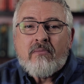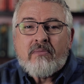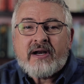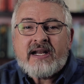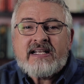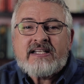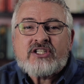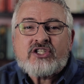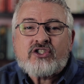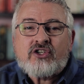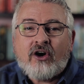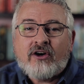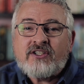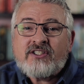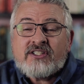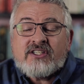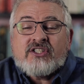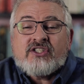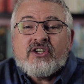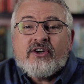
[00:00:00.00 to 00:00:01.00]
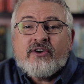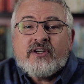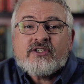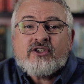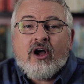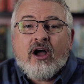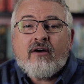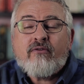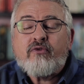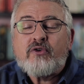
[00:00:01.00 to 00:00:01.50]
but he starts the
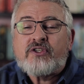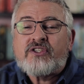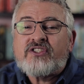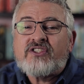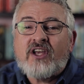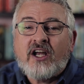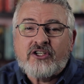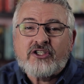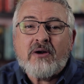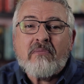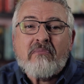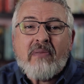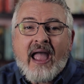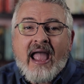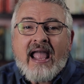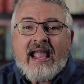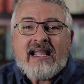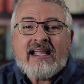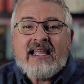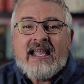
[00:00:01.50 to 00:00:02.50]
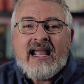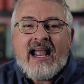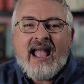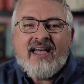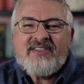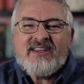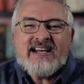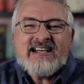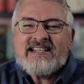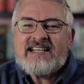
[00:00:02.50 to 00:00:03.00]
series off with such a bang,
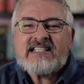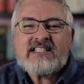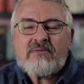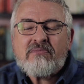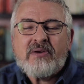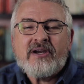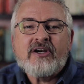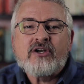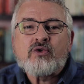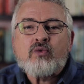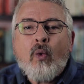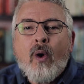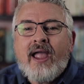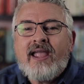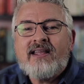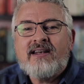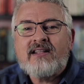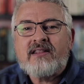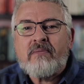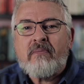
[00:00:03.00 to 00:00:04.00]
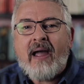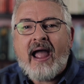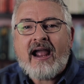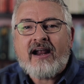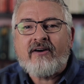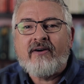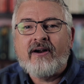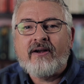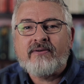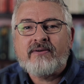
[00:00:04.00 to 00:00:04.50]
and then he disappears way into the
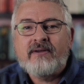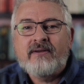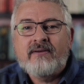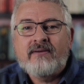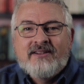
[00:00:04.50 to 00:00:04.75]
background.